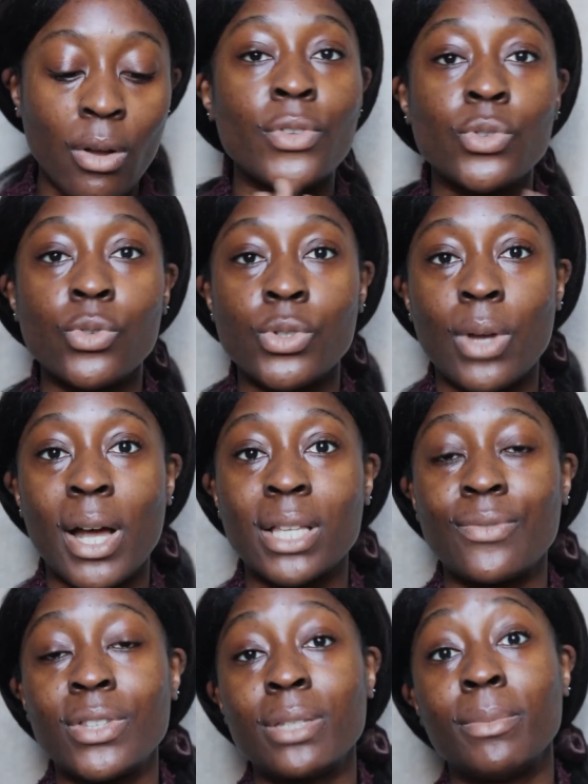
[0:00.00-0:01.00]
This also
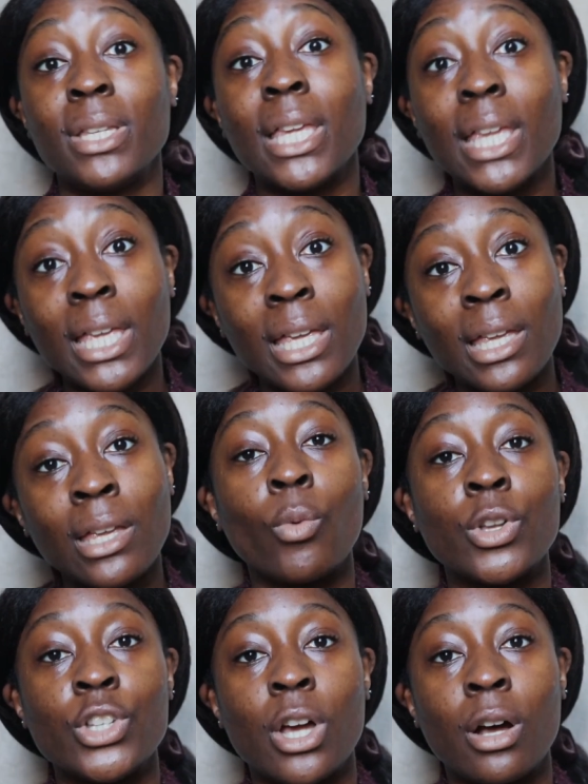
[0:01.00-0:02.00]
has vitamin E,
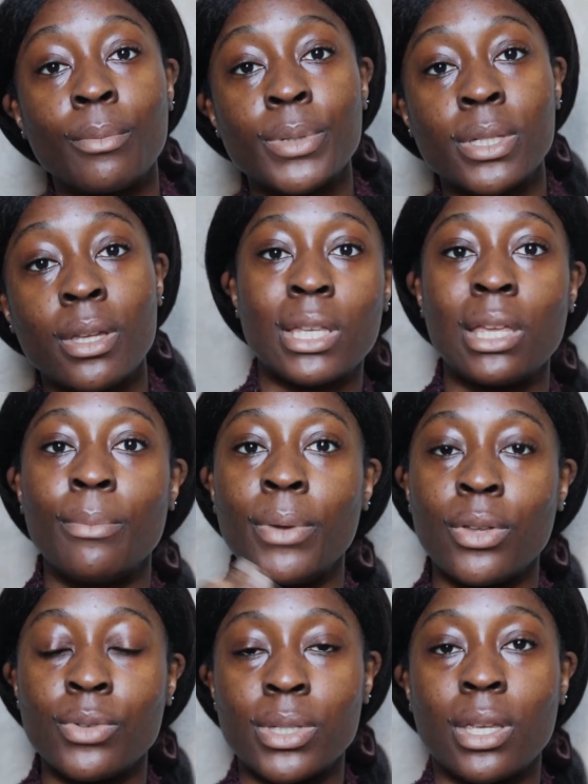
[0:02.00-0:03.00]
which helps
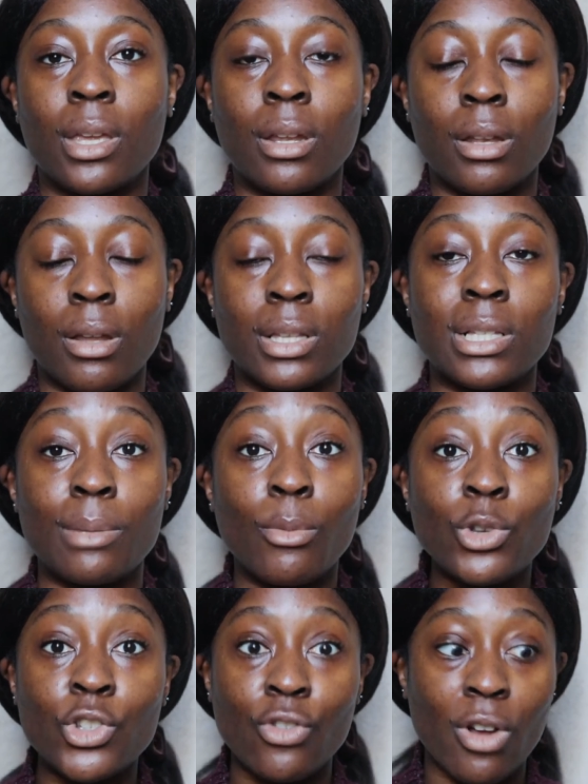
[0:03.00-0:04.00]
keeping your skin nicely
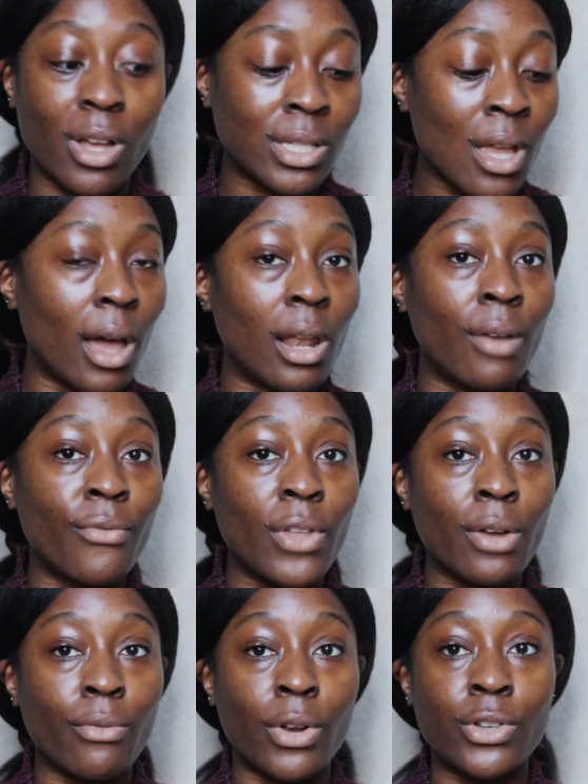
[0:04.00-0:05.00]
moisturized. I love
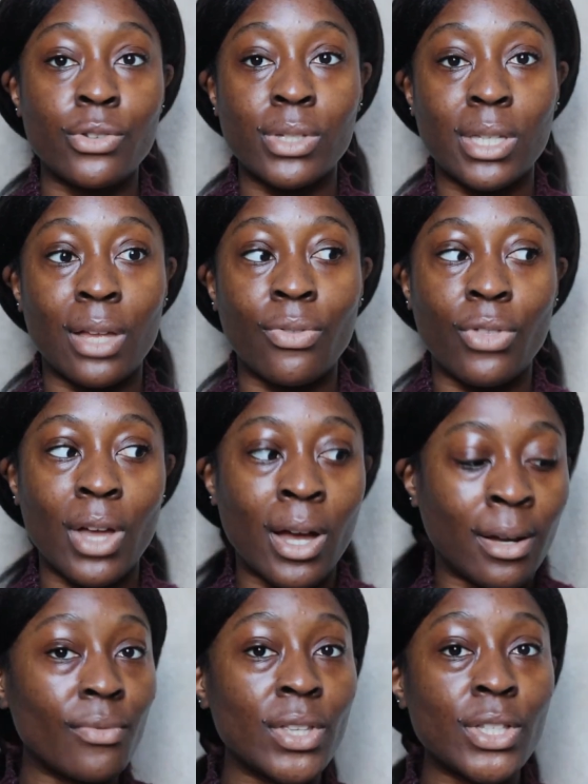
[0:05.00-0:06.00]
that Rodial said
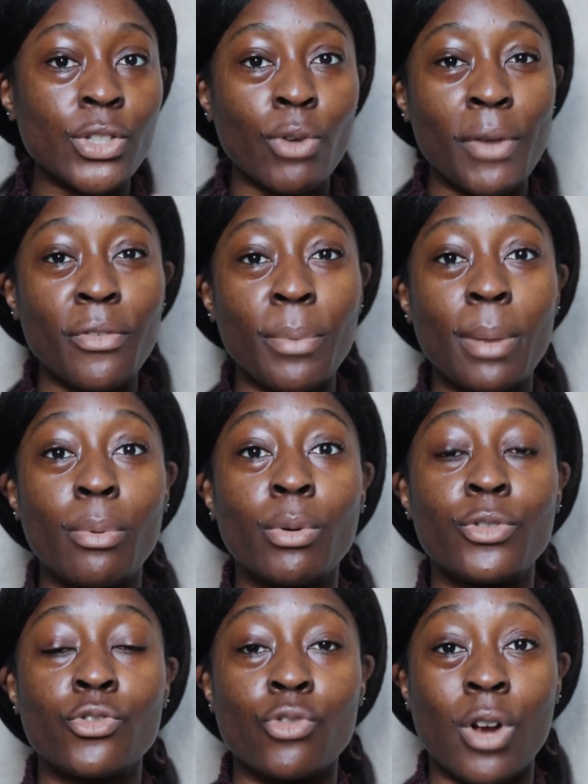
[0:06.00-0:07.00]
that this is great for people
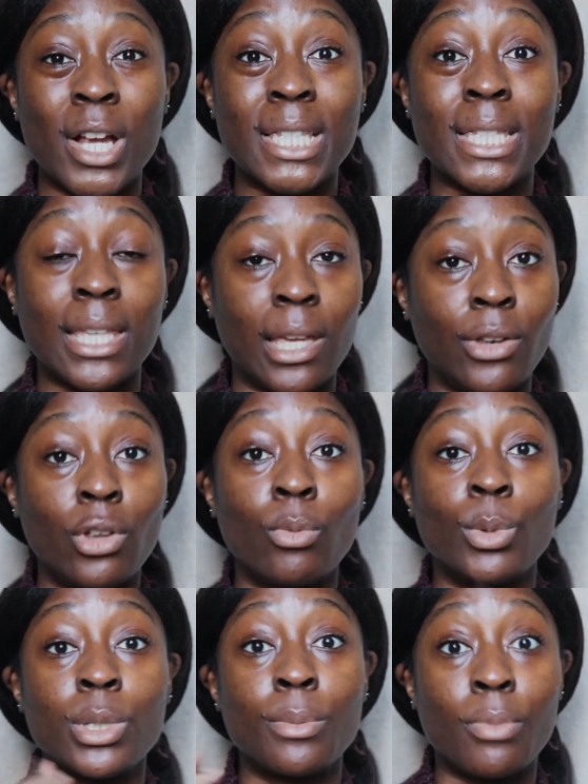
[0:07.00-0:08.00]
with dry skin who
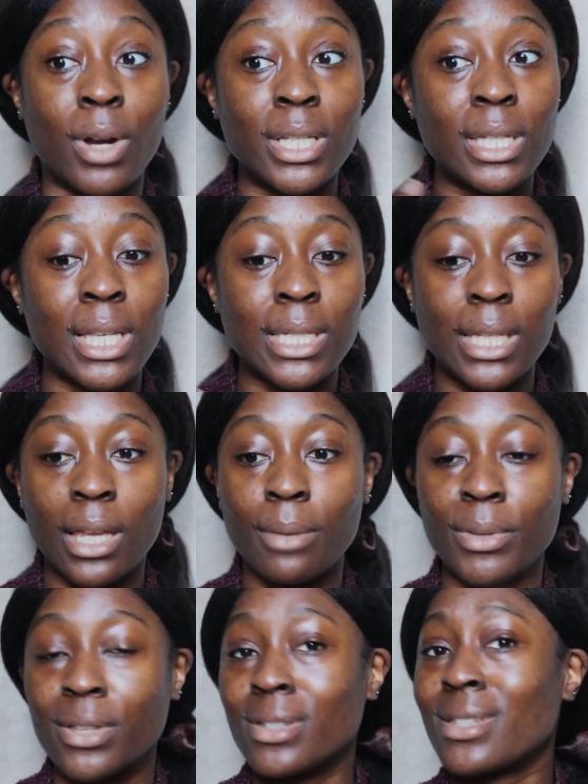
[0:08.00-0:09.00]
want to brighten their skin,
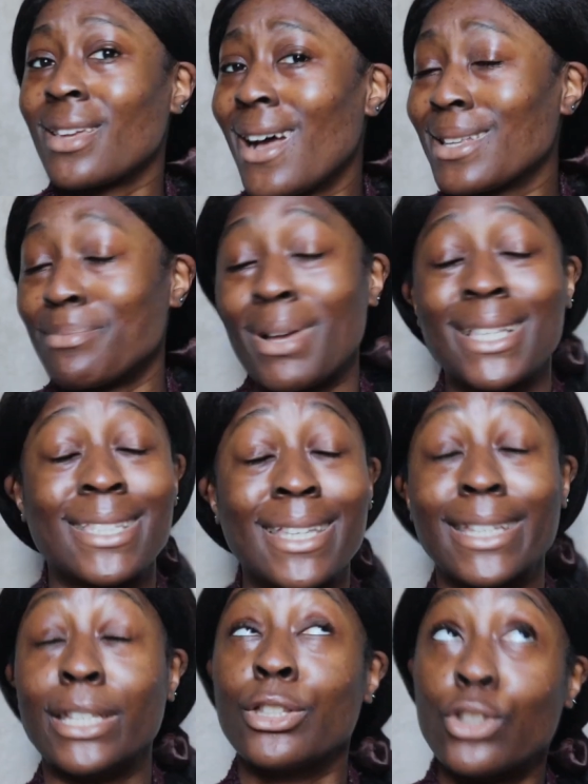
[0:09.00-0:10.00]
because guys, my
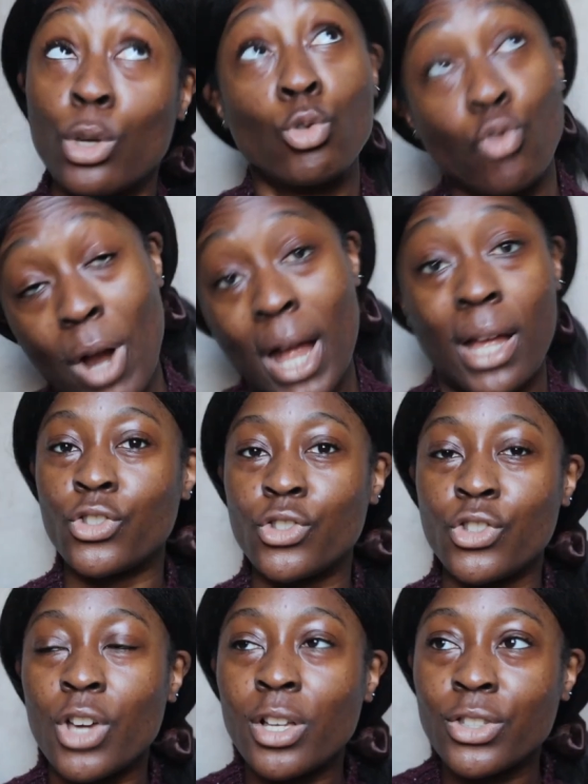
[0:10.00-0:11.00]
skin is so dry.
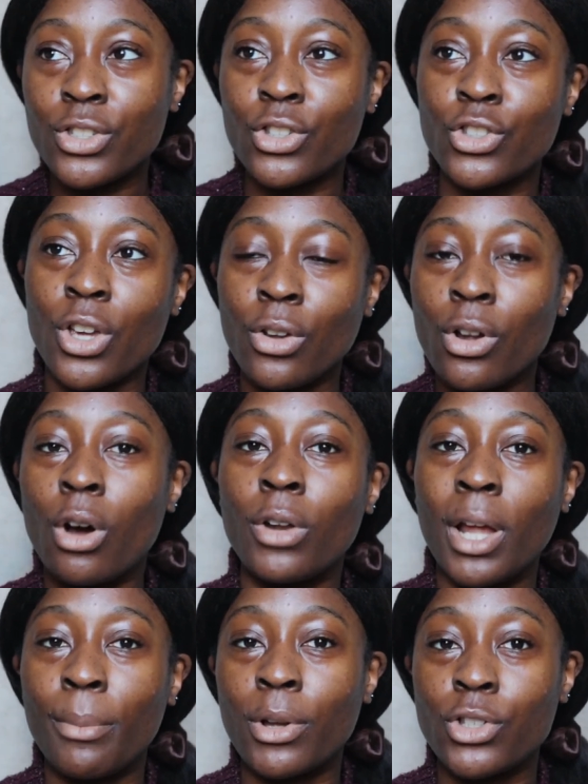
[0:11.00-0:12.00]
Just don't hold
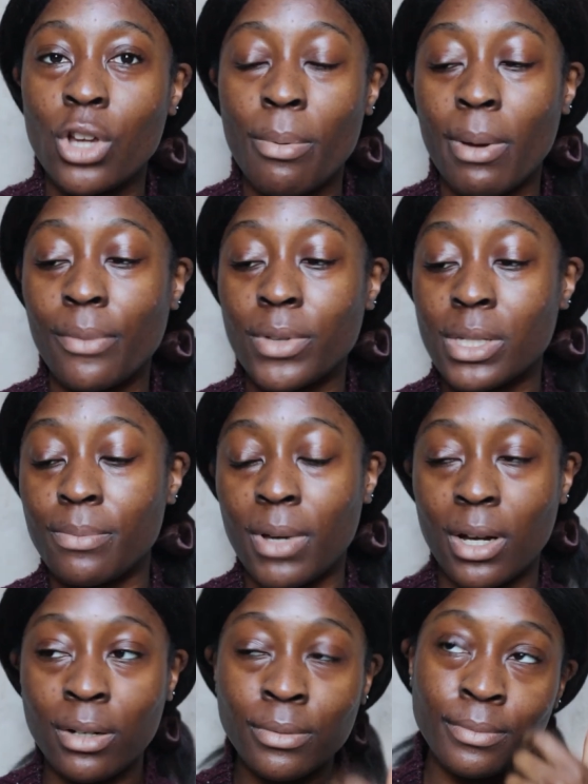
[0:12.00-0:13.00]
out much hope about the
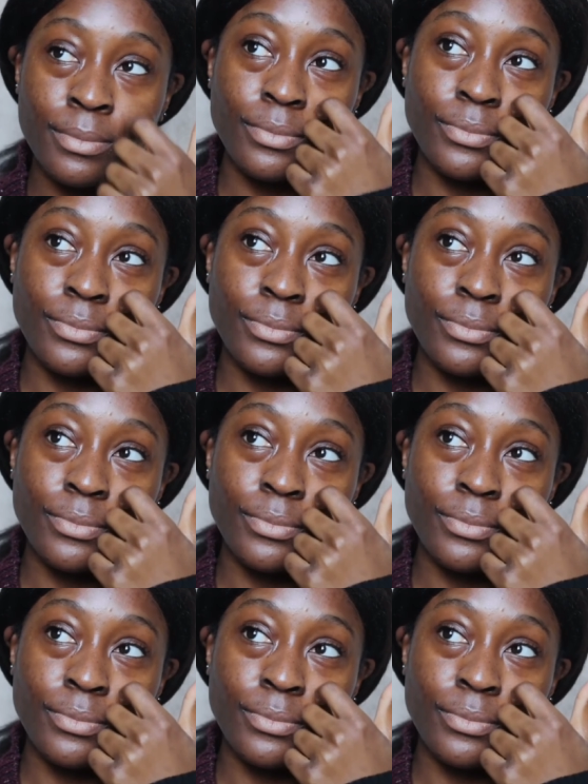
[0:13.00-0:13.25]
smell.